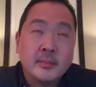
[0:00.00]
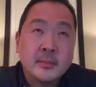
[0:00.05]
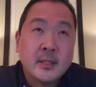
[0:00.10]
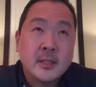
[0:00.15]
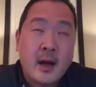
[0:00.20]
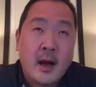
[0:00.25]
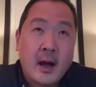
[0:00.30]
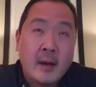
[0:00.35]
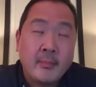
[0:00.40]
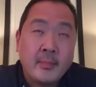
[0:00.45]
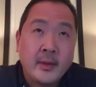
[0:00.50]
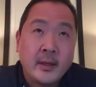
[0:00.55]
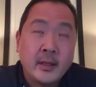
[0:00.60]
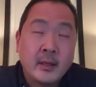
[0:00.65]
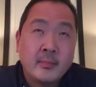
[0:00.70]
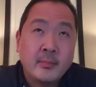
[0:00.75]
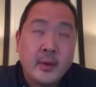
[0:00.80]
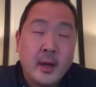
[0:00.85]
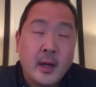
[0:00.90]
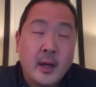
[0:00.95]

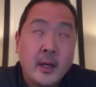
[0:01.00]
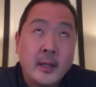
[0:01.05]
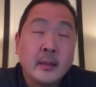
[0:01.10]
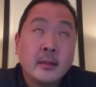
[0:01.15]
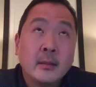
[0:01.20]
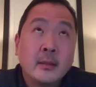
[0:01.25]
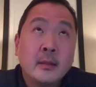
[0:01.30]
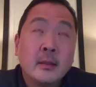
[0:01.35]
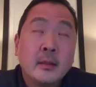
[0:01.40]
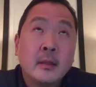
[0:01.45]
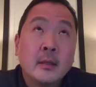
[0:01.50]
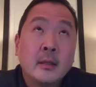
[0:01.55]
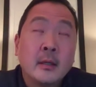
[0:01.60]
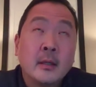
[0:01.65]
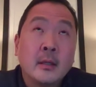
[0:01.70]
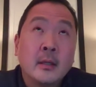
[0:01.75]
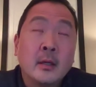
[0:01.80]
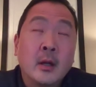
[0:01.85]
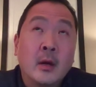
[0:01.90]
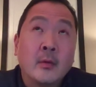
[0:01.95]
topic, but
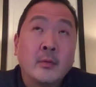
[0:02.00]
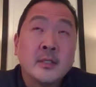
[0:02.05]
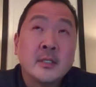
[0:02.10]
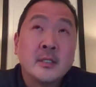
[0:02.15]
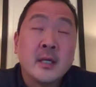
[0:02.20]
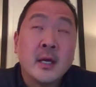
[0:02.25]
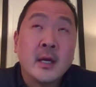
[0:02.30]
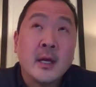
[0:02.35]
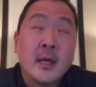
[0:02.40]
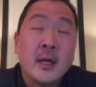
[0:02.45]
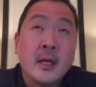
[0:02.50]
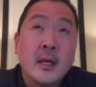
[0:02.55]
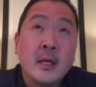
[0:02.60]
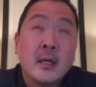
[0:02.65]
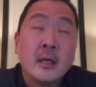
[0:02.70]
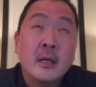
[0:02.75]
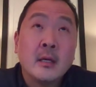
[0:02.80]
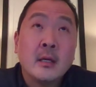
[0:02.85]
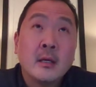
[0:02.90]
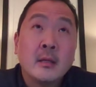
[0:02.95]
you know, I would
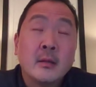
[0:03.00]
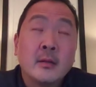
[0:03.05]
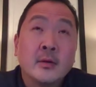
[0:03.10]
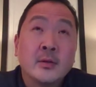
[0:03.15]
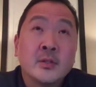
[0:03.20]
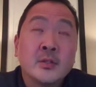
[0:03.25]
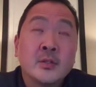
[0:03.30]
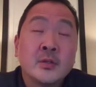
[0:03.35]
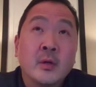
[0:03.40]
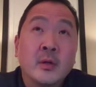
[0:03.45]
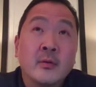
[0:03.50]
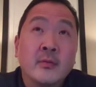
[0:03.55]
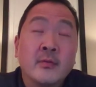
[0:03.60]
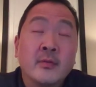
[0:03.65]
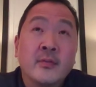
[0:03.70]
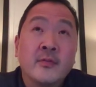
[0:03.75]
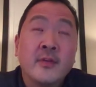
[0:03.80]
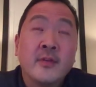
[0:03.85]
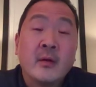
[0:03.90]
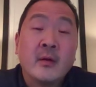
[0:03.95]
say there's sort
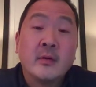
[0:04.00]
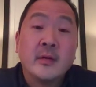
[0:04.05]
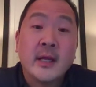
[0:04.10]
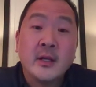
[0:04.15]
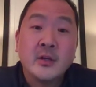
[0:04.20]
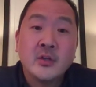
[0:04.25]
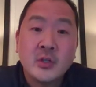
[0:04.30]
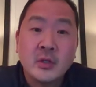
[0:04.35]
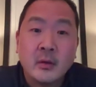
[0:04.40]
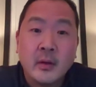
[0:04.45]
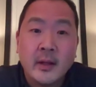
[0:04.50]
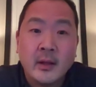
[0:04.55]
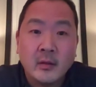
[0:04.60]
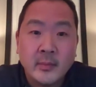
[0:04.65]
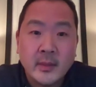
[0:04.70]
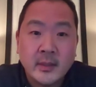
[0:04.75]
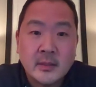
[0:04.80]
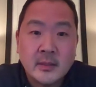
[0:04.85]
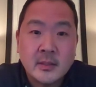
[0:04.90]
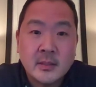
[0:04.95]
of the foundational
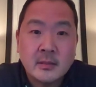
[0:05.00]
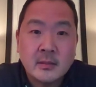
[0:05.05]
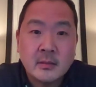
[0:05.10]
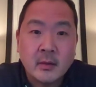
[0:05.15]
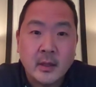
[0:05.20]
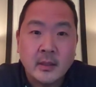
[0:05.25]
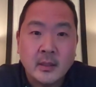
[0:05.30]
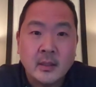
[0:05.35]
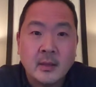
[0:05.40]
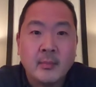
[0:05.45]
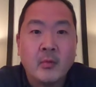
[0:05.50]
elements, right?